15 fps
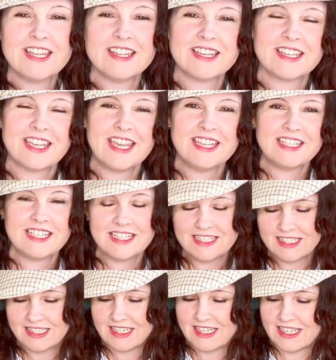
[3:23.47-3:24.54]
that Kate
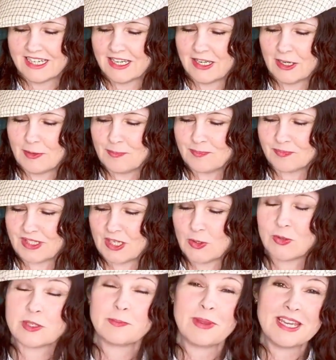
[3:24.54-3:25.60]
Hindley,
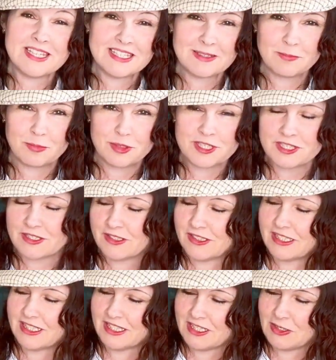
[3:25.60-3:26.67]
who is based in
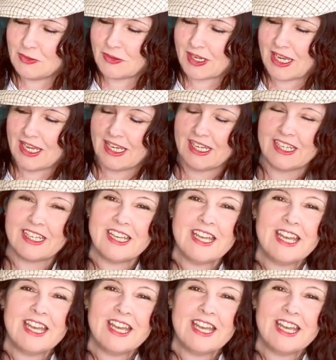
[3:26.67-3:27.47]
Bristol in the UK,